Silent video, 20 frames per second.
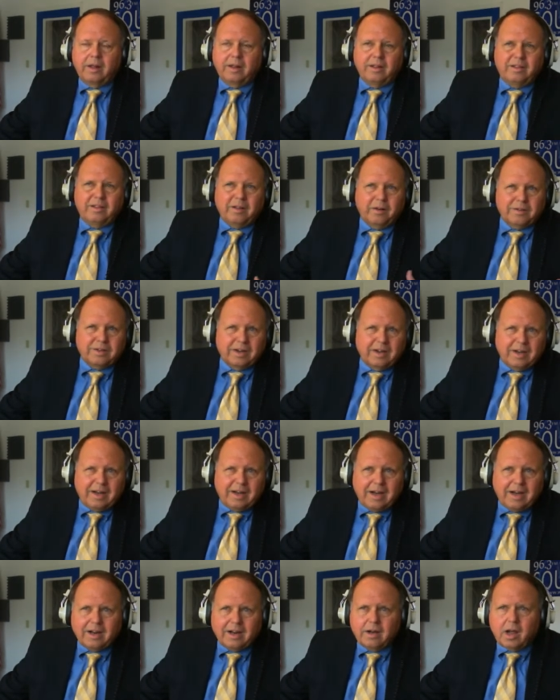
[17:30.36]
there's
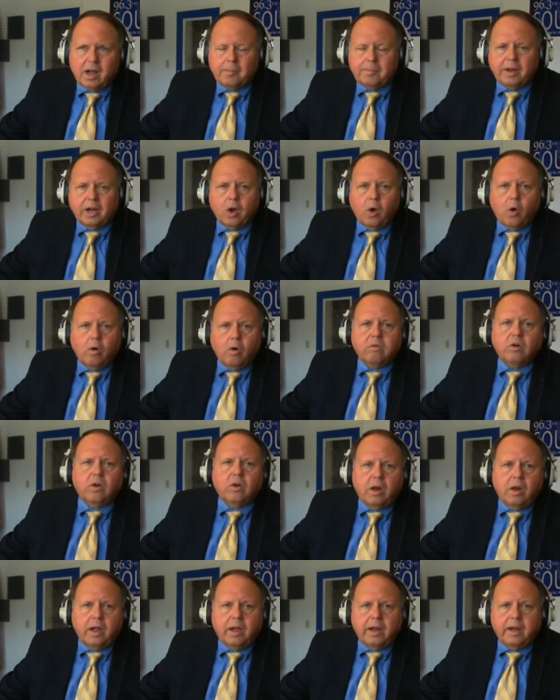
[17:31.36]
an economic
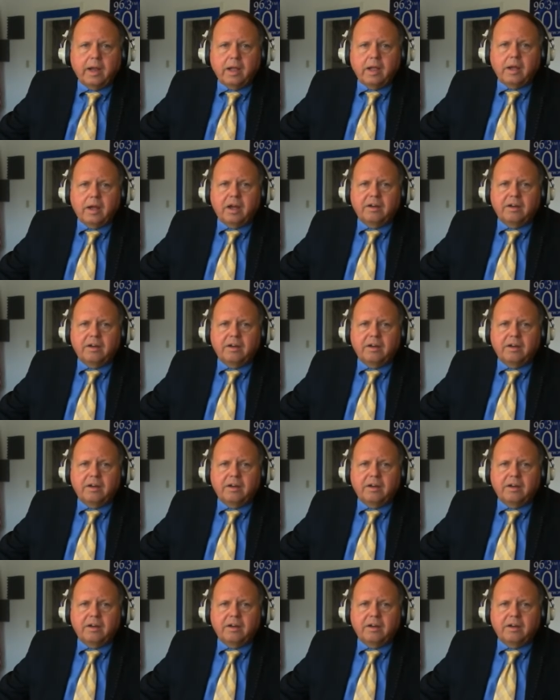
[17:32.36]
overlay